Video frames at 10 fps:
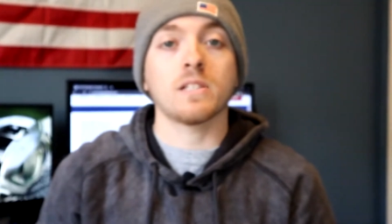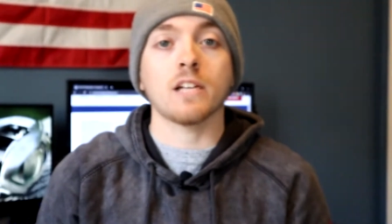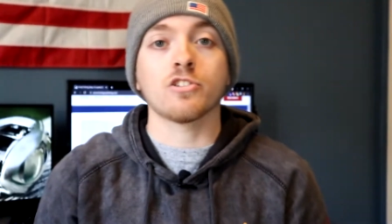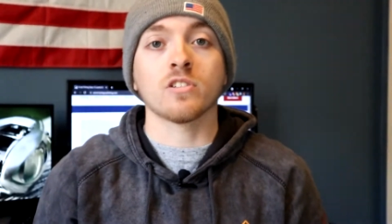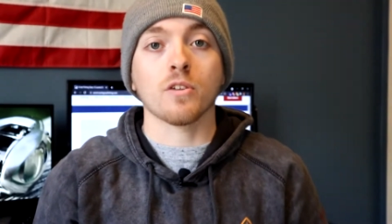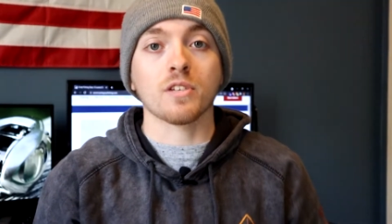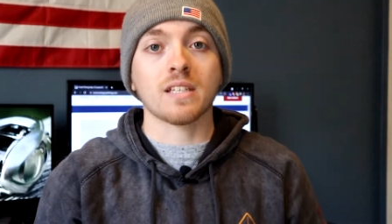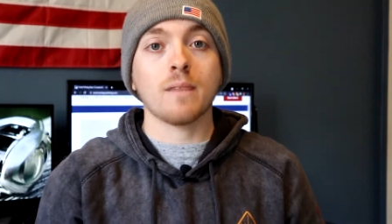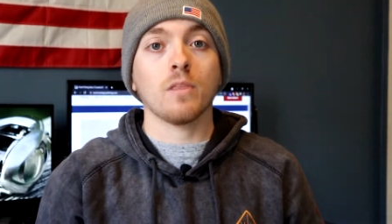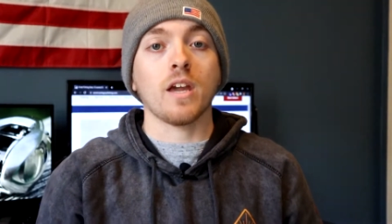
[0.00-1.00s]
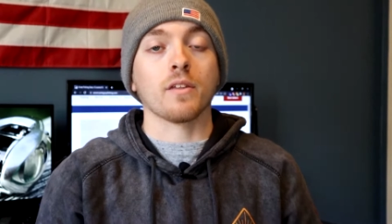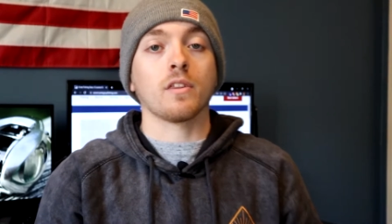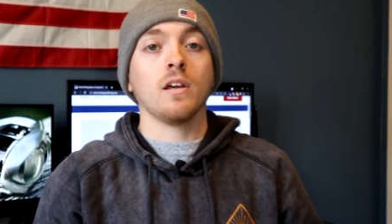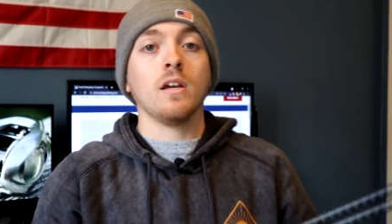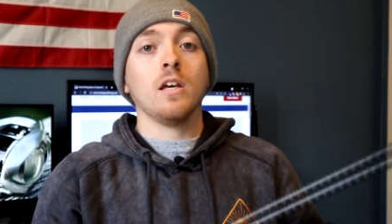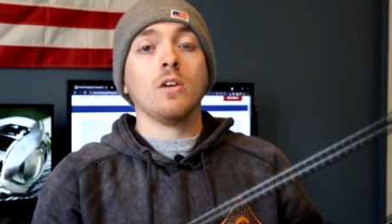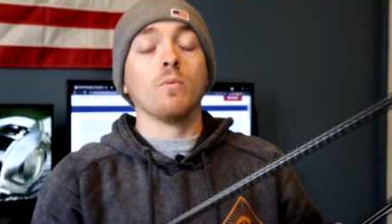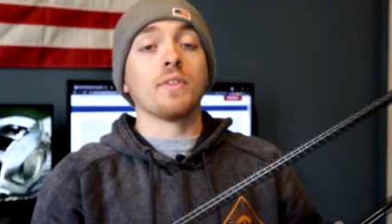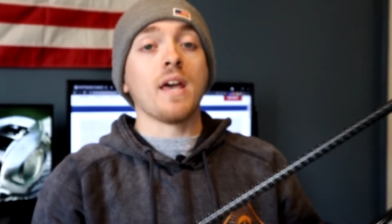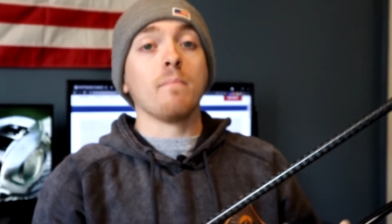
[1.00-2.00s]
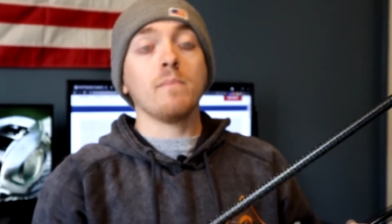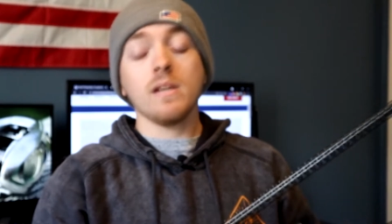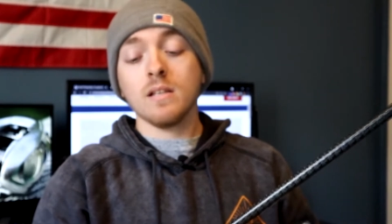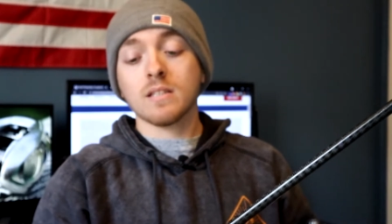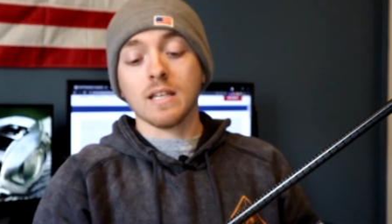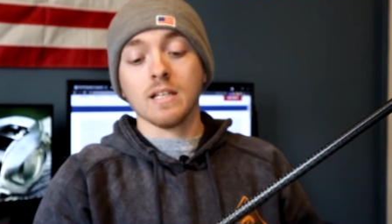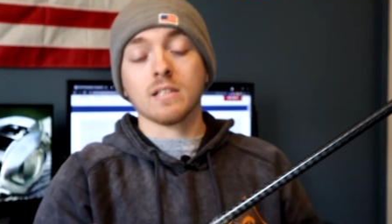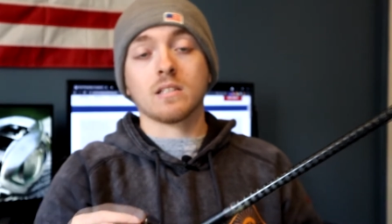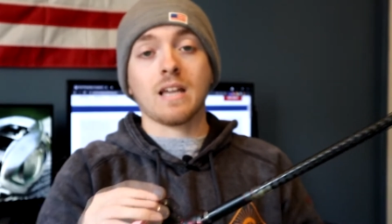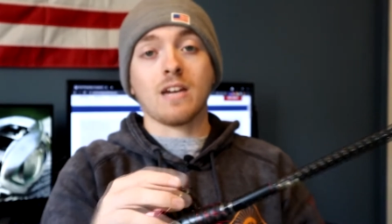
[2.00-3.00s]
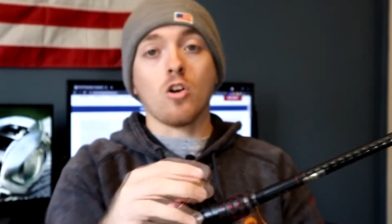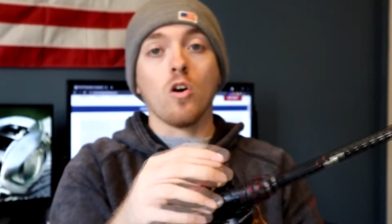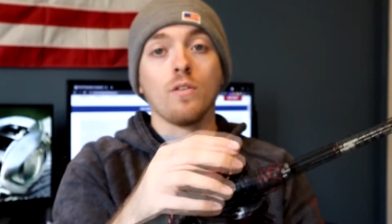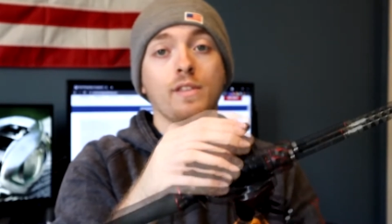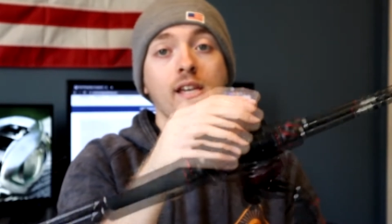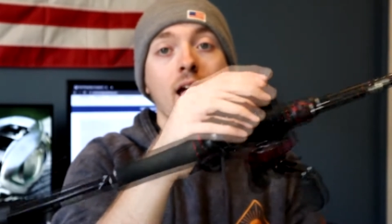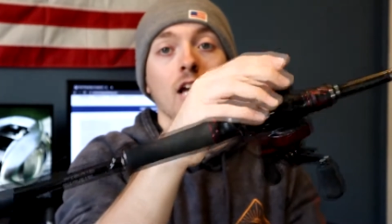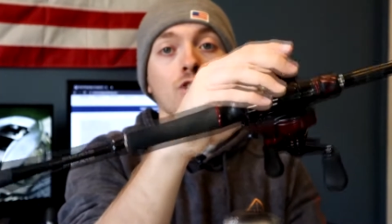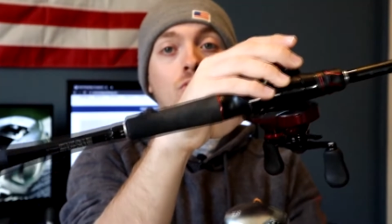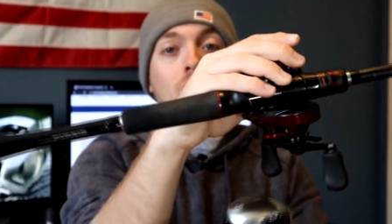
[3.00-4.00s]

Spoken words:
sections are the same length. What that means is that the extra